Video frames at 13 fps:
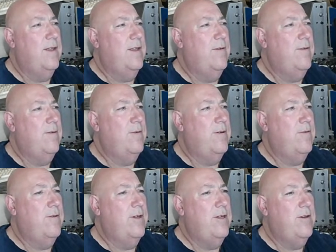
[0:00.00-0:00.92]
We want a
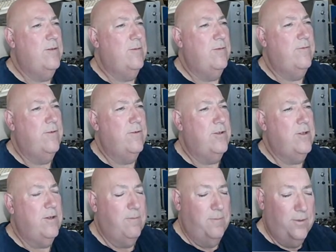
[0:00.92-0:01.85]
reusable
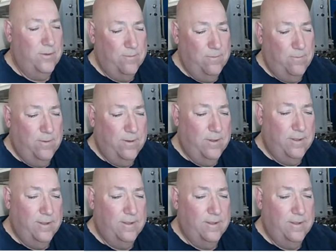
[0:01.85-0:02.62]
function on button 1.